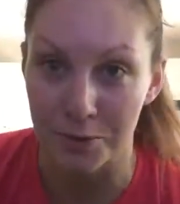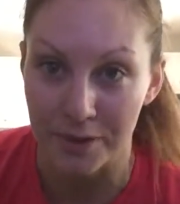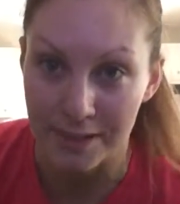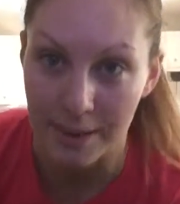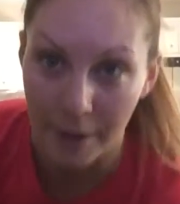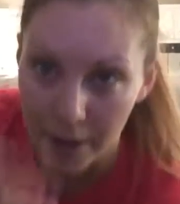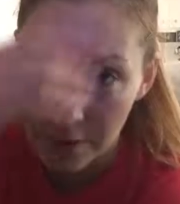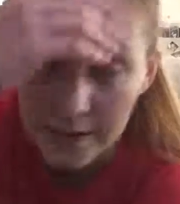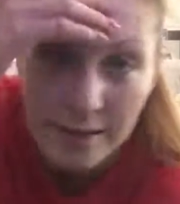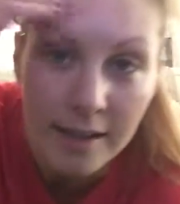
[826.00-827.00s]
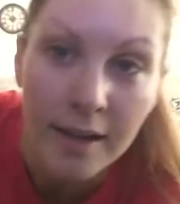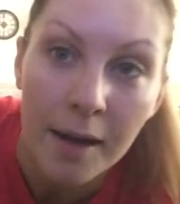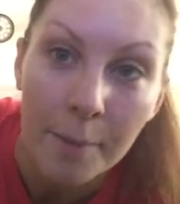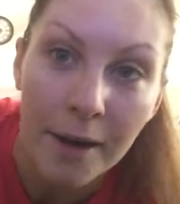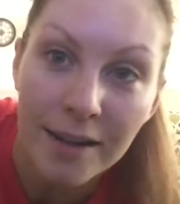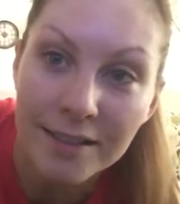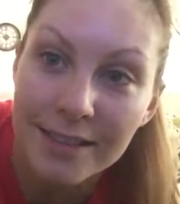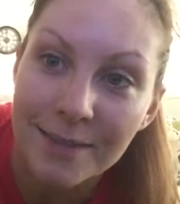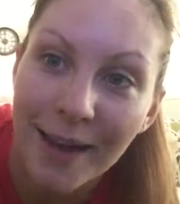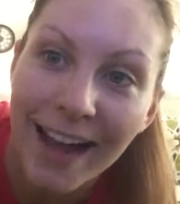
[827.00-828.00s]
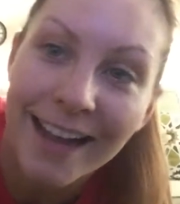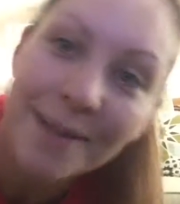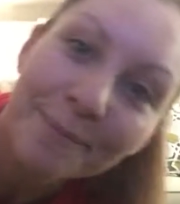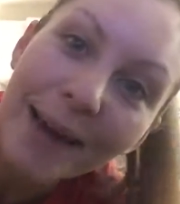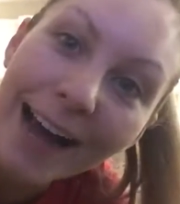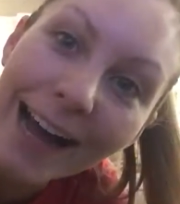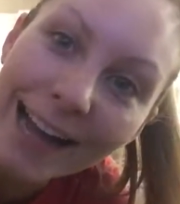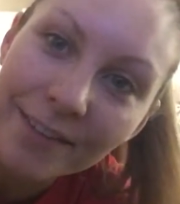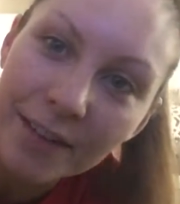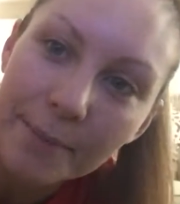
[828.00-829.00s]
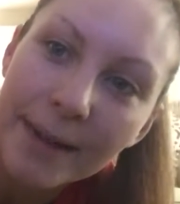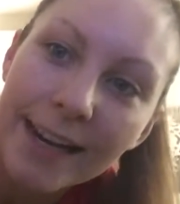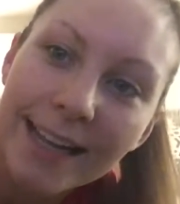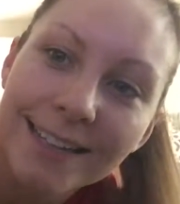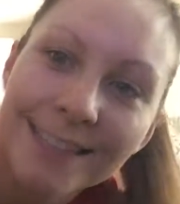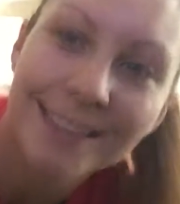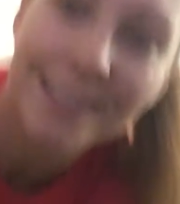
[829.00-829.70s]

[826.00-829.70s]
she was gonna say bye to us. But I'll just say bye. Bye, have a good Monday.